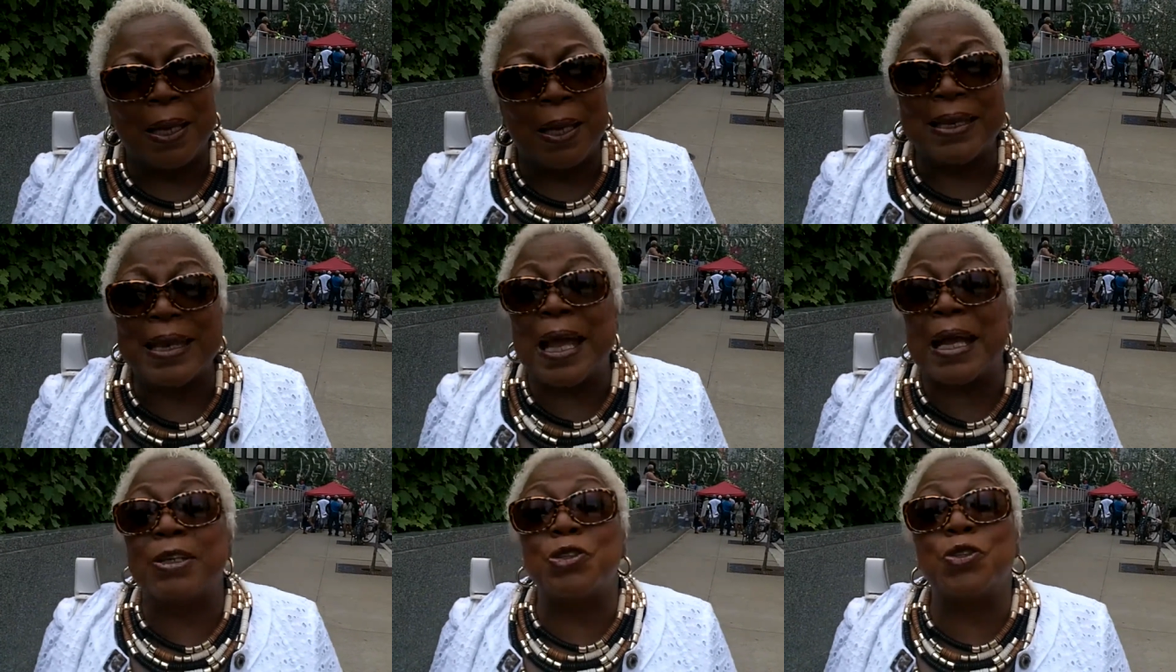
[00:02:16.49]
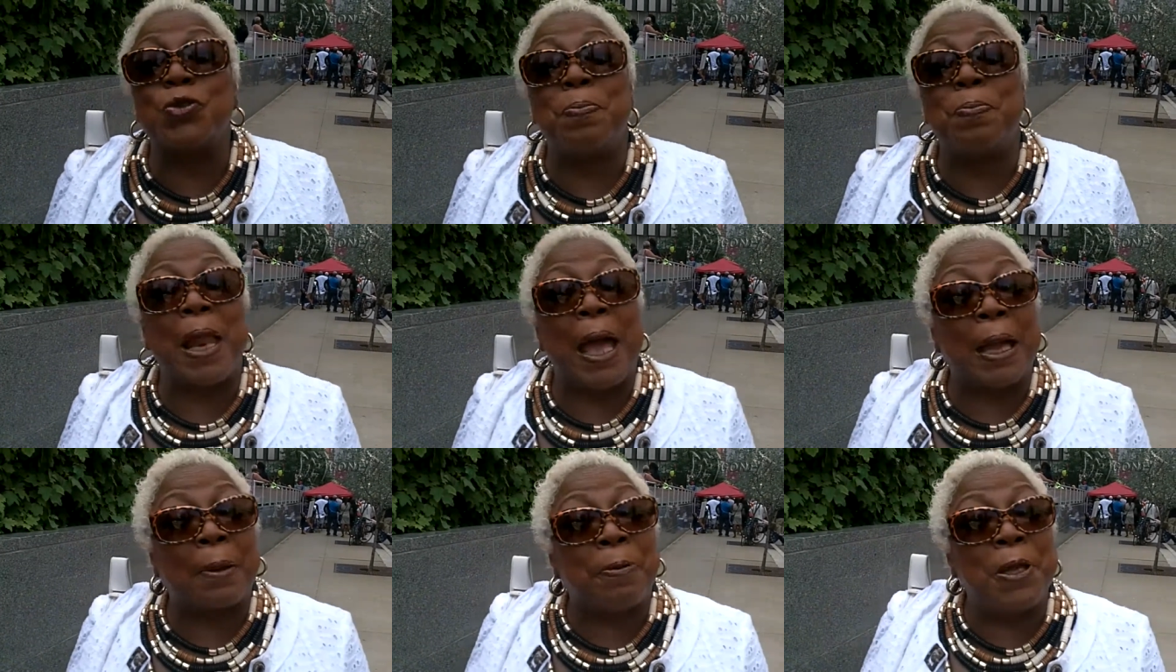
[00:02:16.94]
Now, do
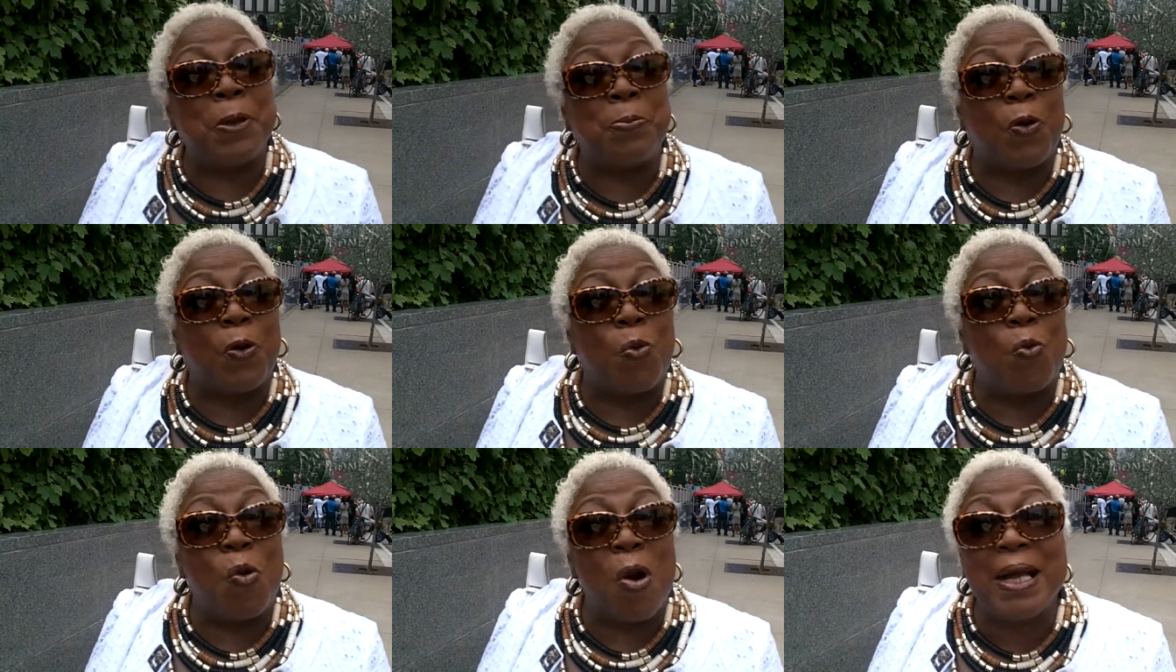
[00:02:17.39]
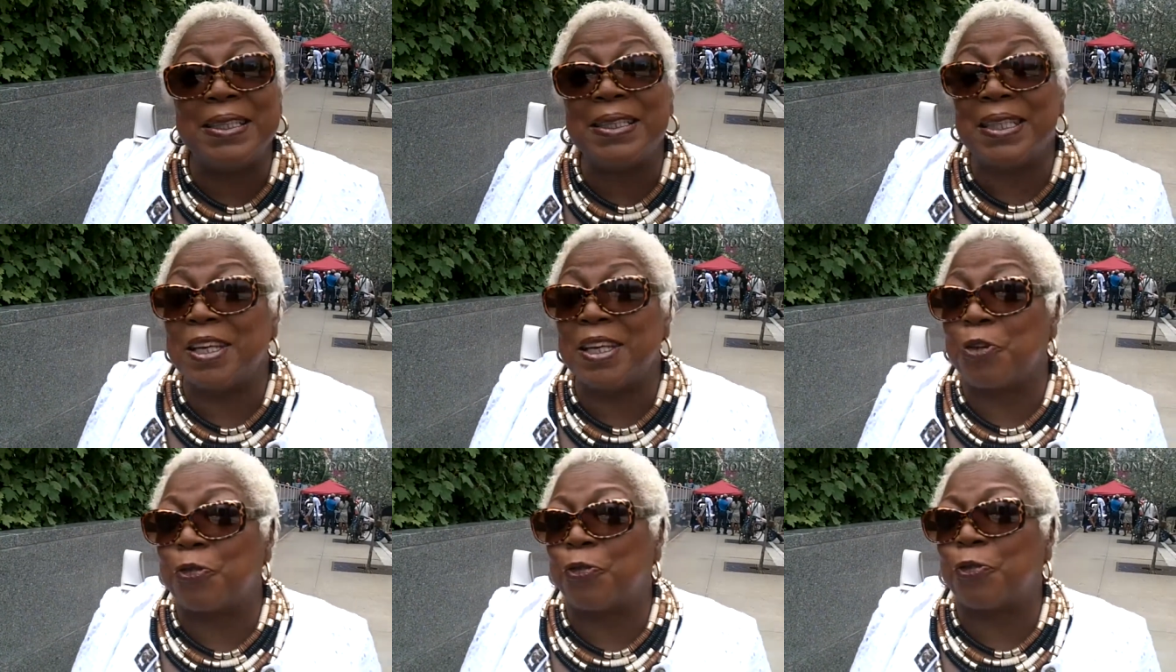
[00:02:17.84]
black people want
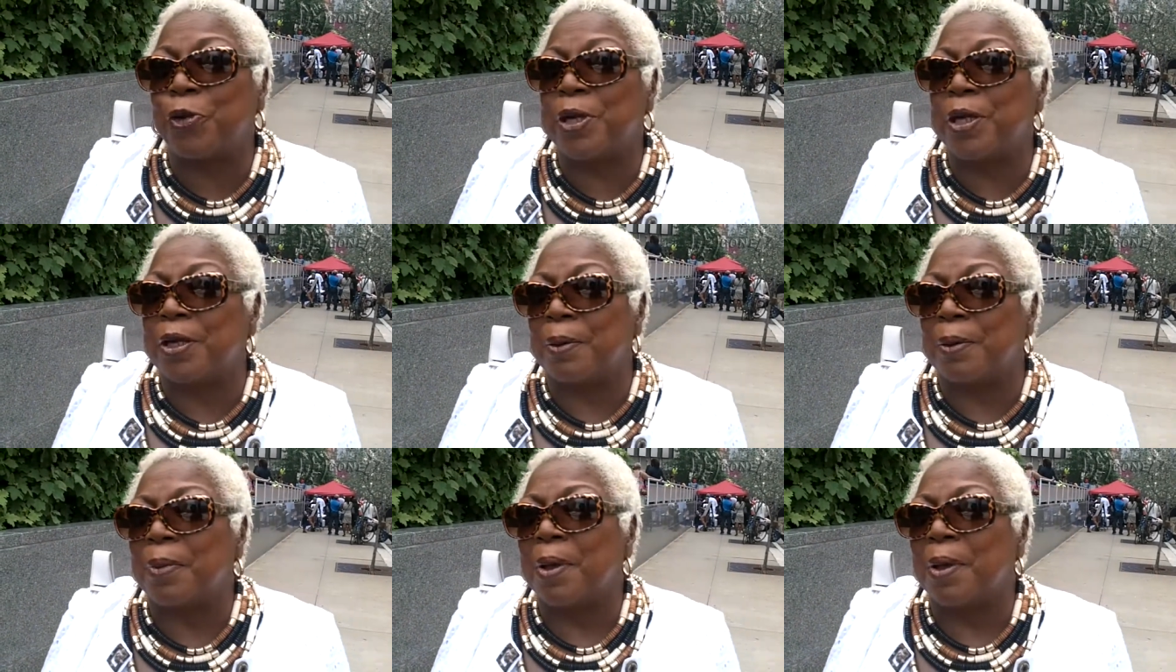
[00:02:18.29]
their freedom?